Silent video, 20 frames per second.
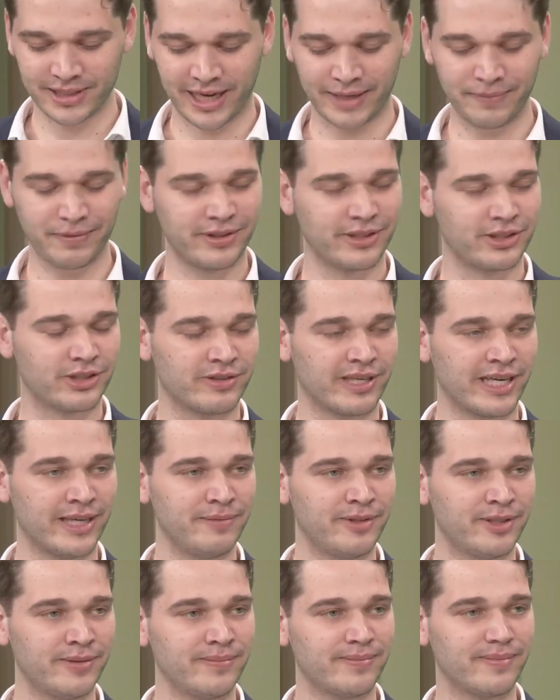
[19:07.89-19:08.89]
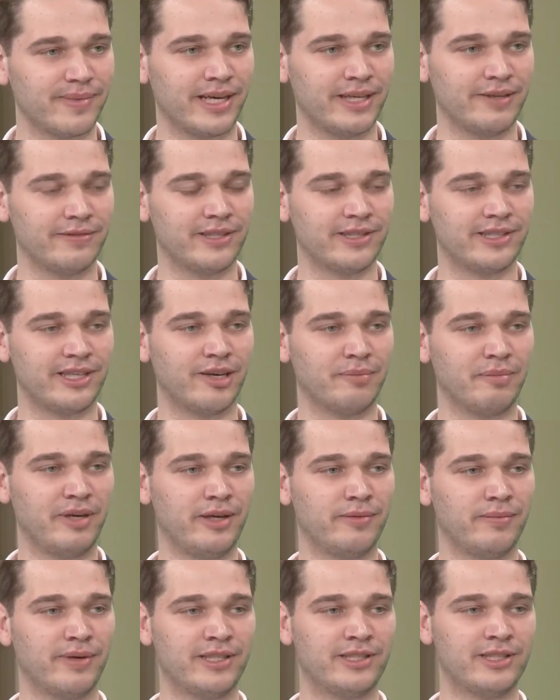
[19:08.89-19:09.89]
I will describe them, and you have to tell
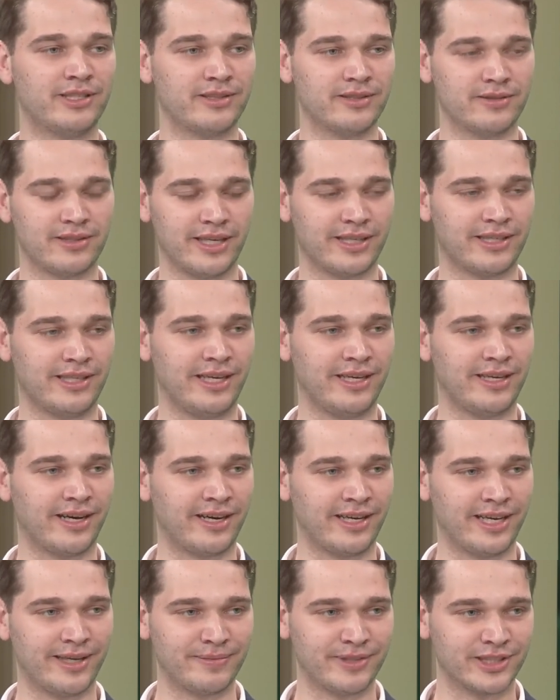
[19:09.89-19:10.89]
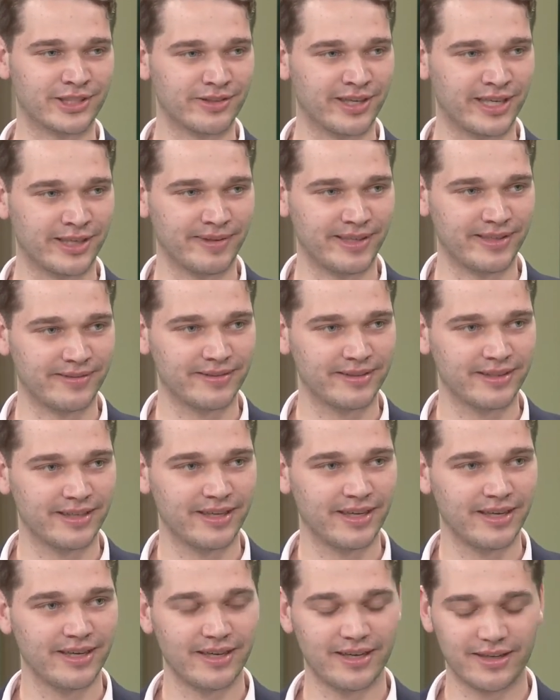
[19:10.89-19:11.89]
me which technique I am describing.
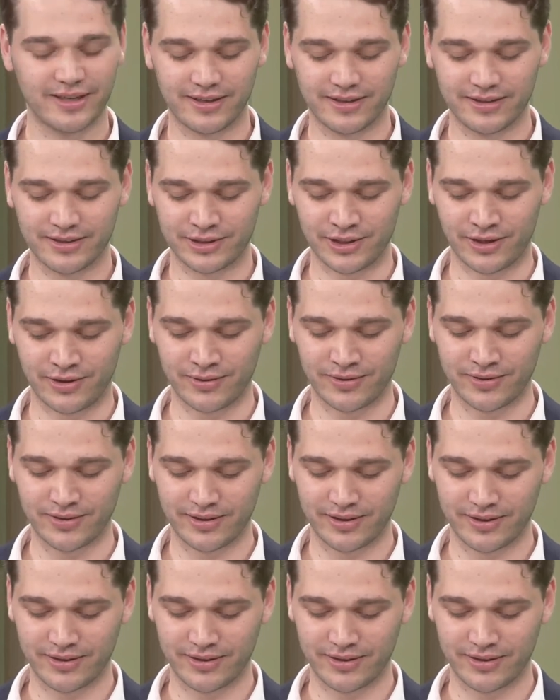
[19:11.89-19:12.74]
So